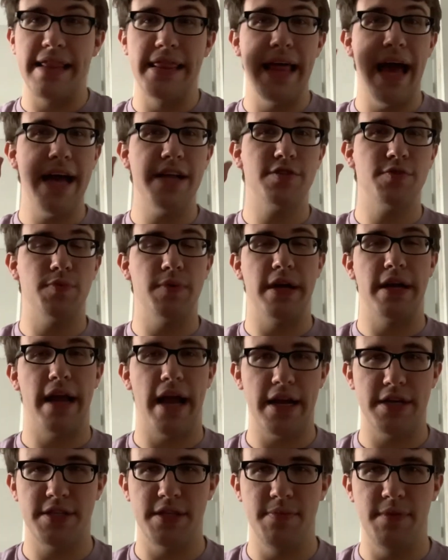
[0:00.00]
That's when it
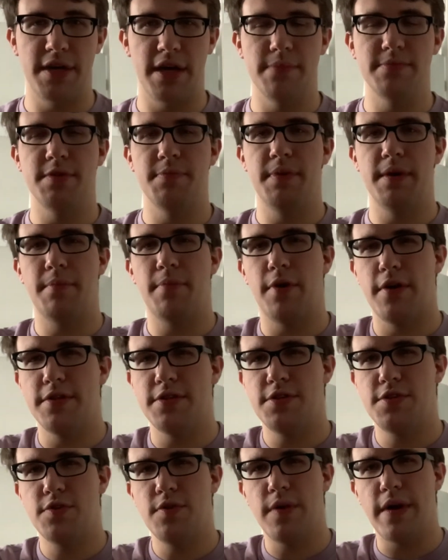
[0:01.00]
actually becomes a big part of
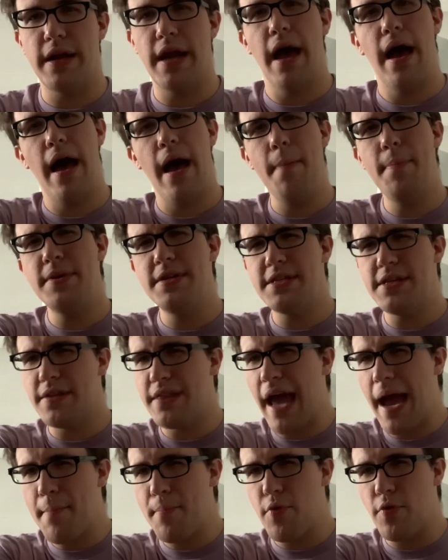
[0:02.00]
the story. Up until
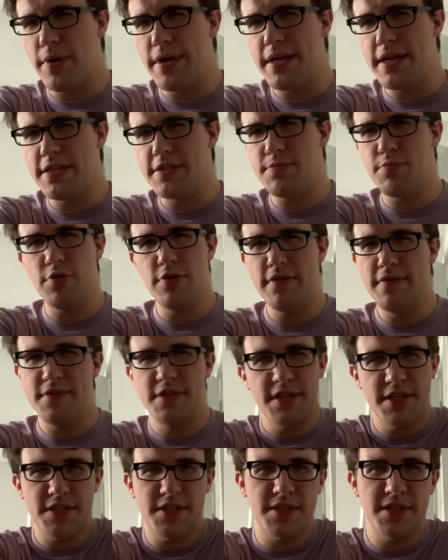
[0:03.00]
that point, it's more of
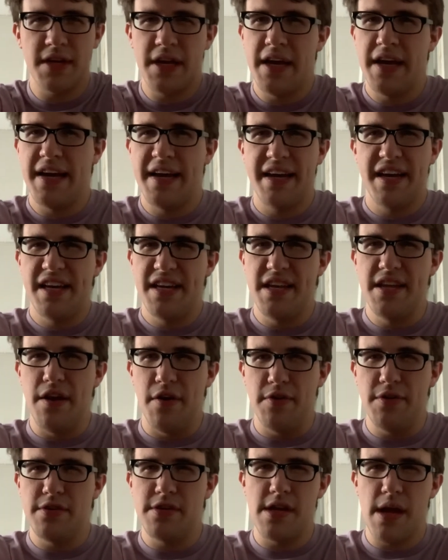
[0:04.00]
just,
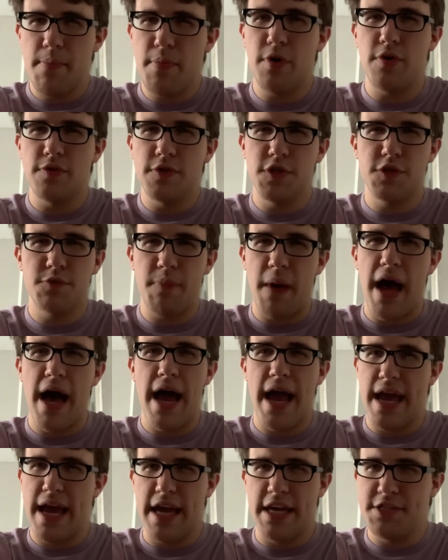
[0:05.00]
your typical
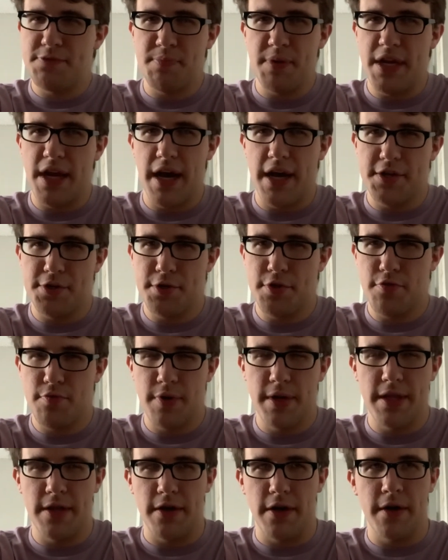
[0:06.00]
spy espionage
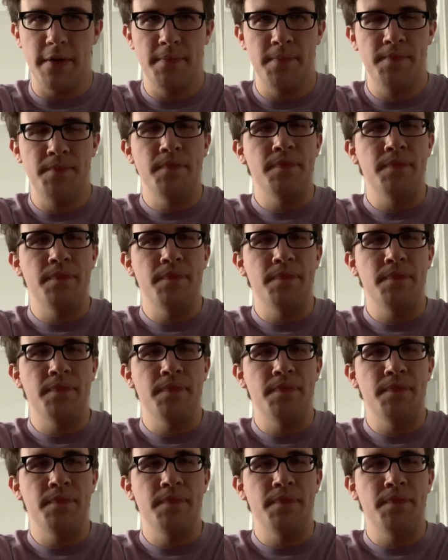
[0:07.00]
thriller.